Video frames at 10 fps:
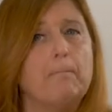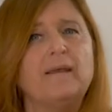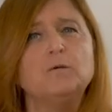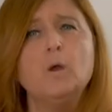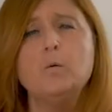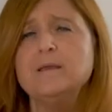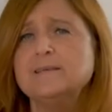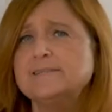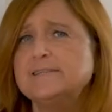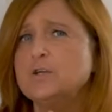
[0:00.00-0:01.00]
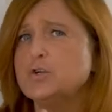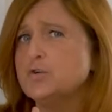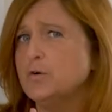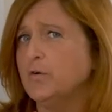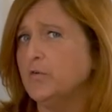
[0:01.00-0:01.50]
but we will see
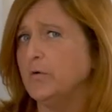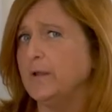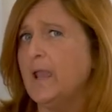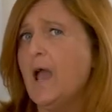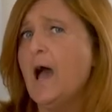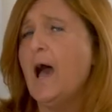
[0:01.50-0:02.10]
shortly